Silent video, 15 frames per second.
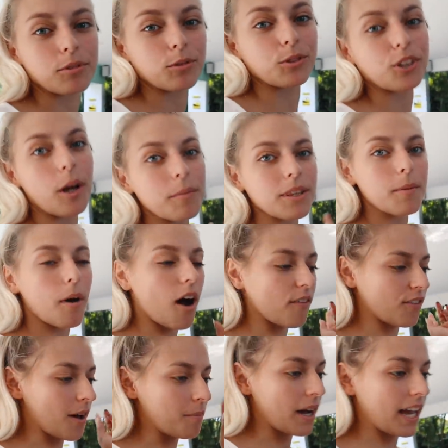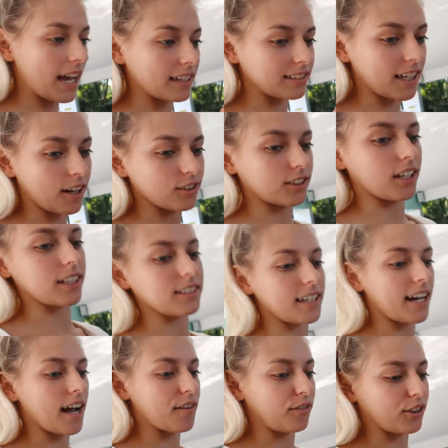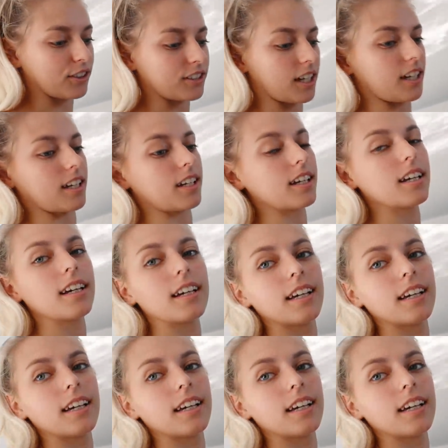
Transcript: So we're dropping them off at my aunt's house. Gonna say hi for a second.